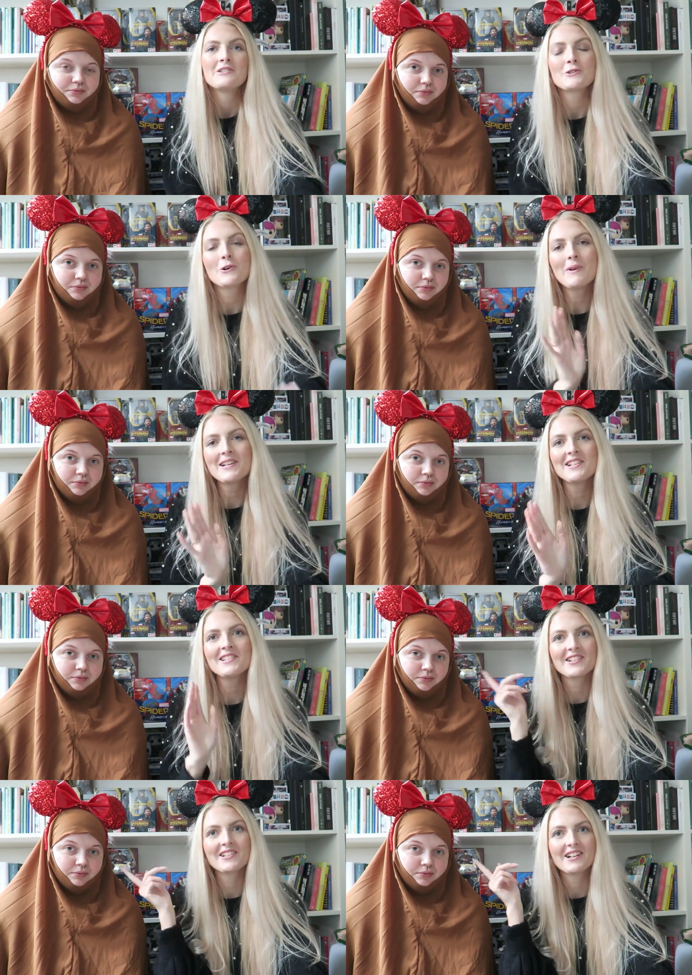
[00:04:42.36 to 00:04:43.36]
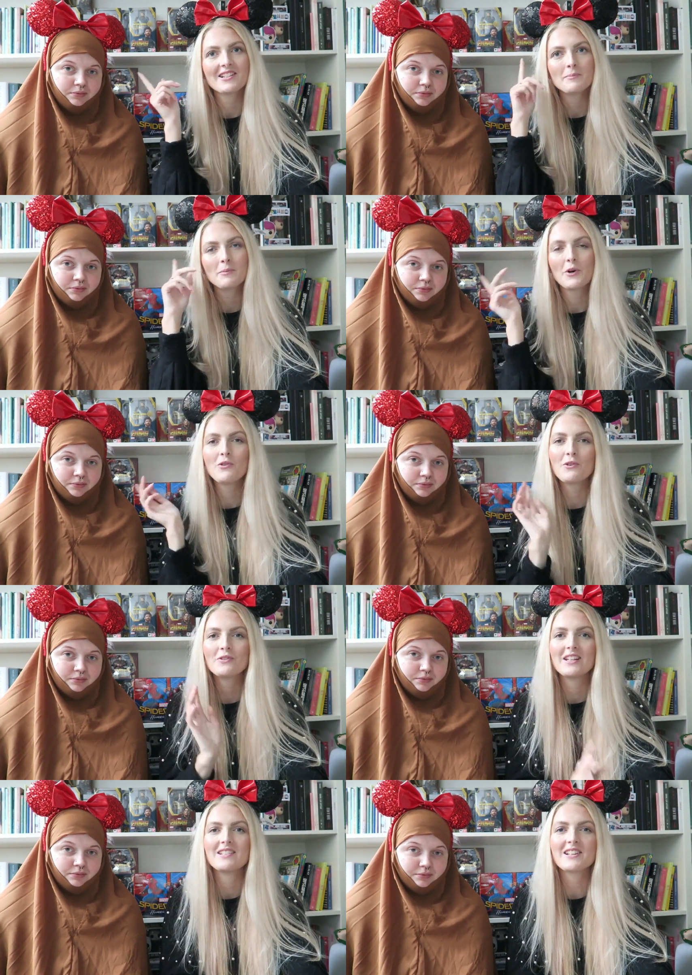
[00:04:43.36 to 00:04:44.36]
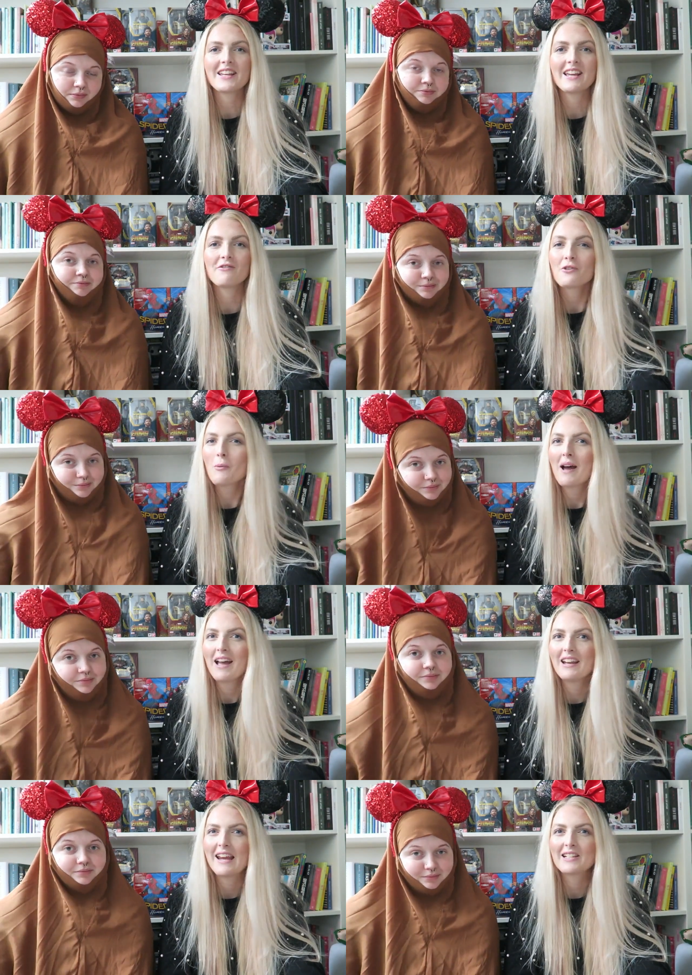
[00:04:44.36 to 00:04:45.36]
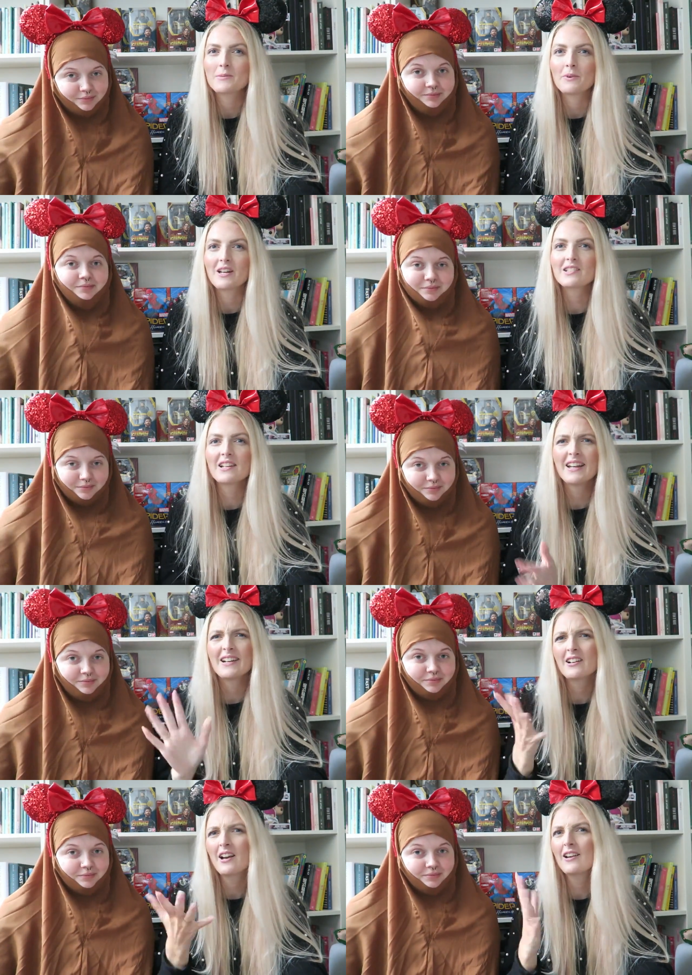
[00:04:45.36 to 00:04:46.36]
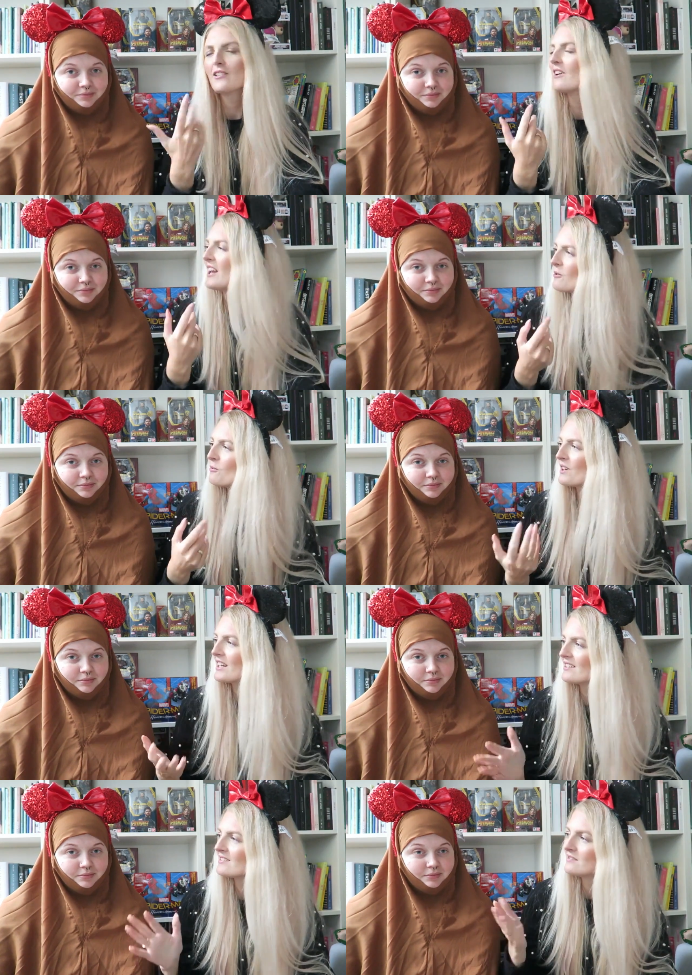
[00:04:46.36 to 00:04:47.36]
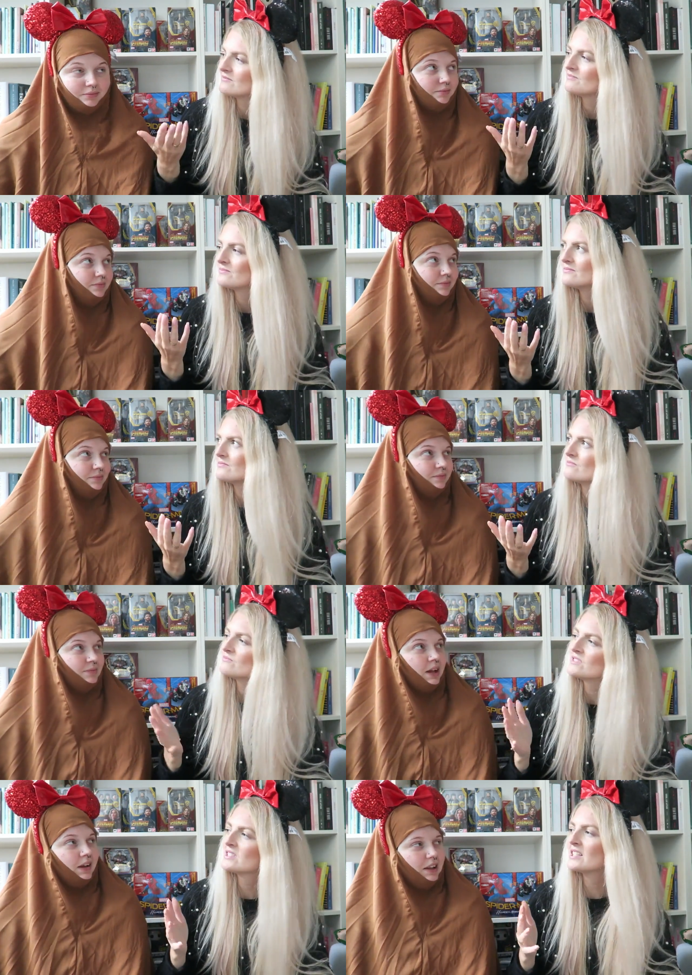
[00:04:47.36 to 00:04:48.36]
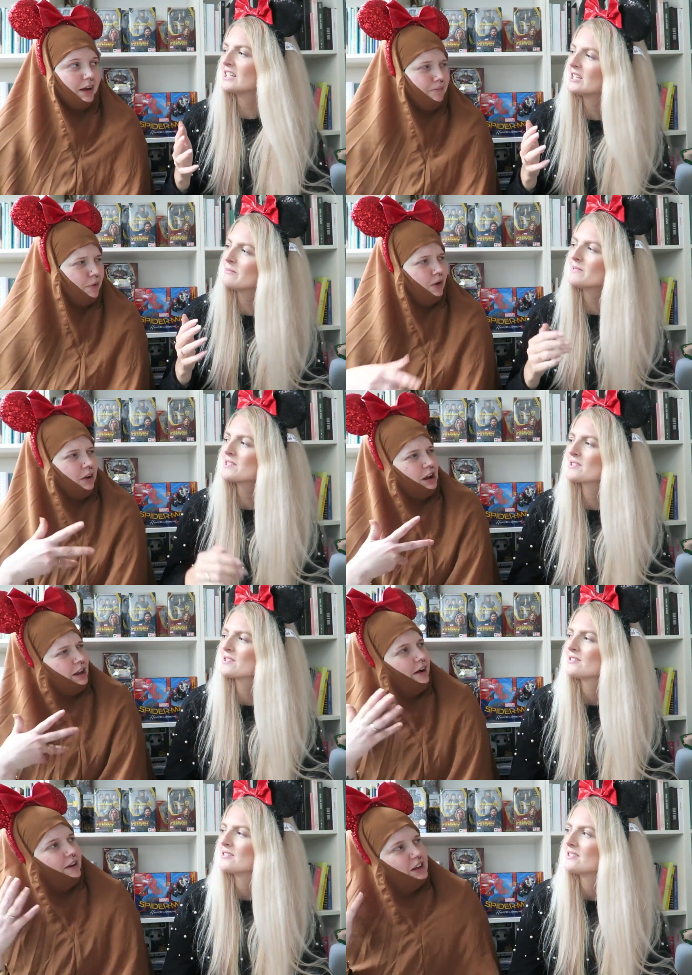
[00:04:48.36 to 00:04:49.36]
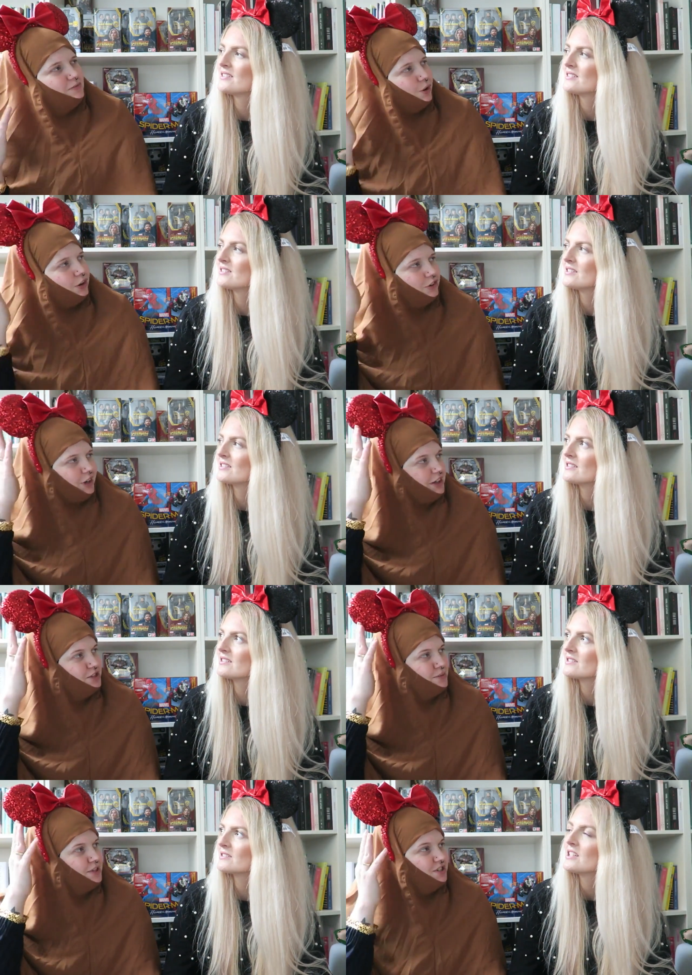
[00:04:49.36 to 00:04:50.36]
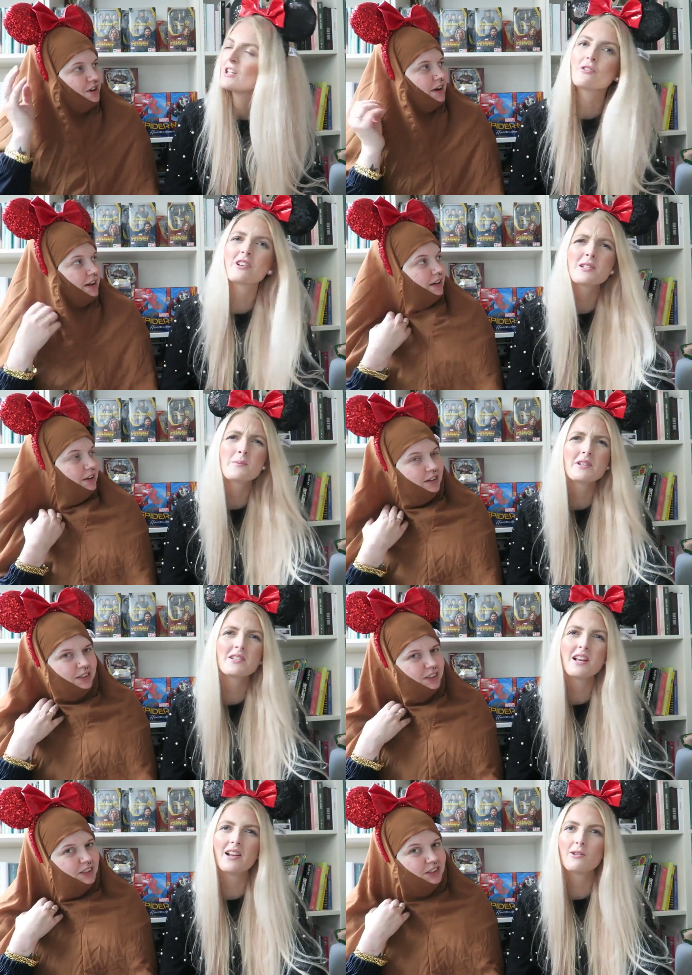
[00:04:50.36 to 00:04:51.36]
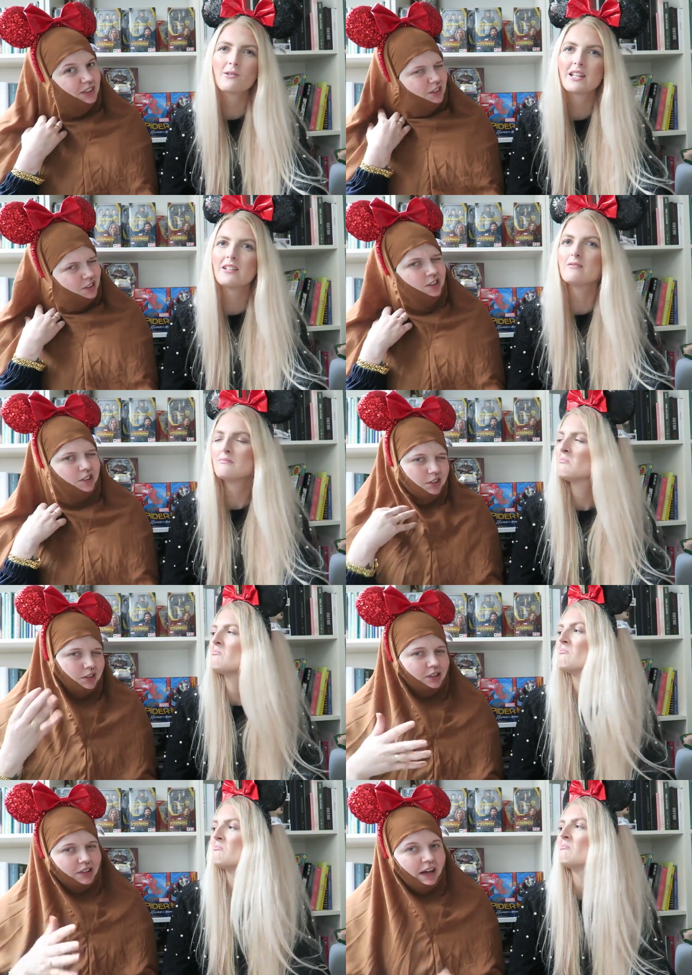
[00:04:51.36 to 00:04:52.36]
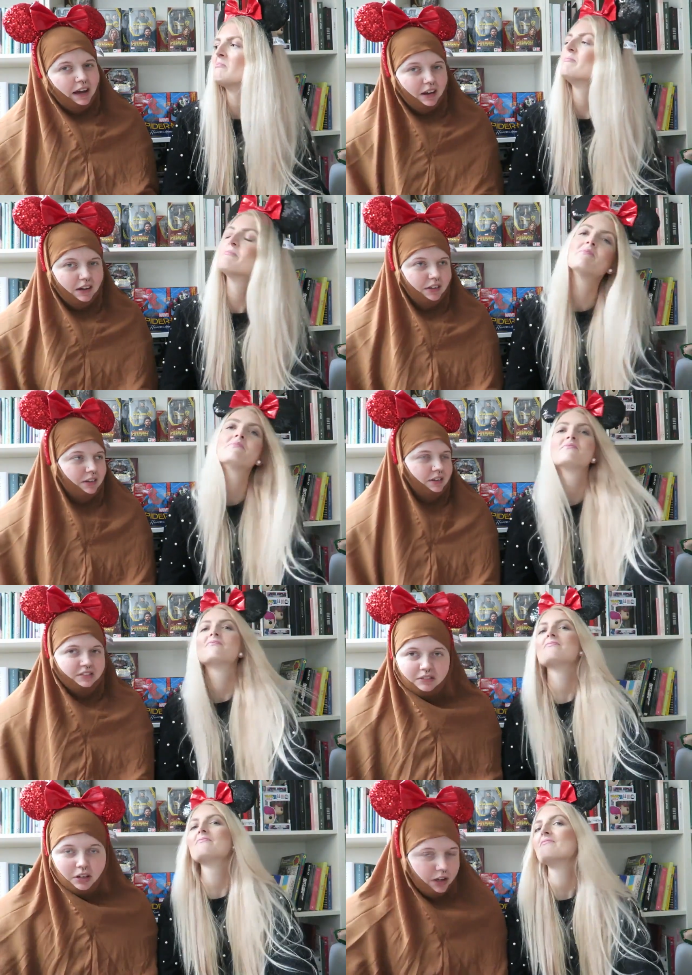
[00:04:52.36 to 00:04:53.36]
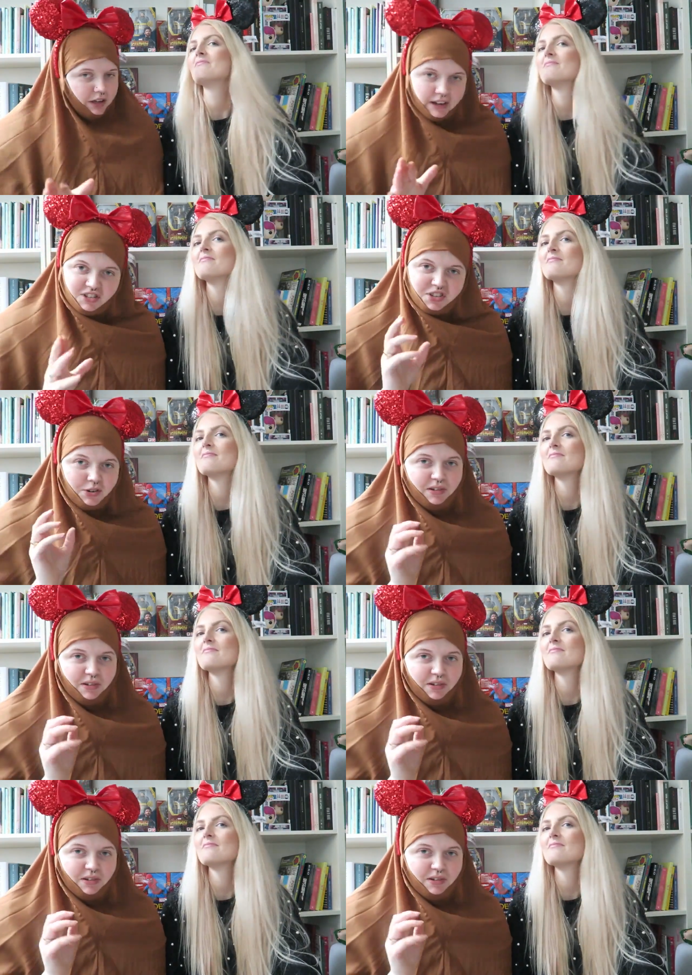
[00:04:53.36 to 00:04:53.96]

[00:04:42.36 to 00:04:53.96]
Speaker 1: So my sister got both of these again from AliExpress, and they're kind of Halloween
Speaker 2: themed. Like more, I, I guess more Christmas. Or
Speaker 1: Christmas, Halloween.
Speaker 2: Yeah,
Speaker 1: ears you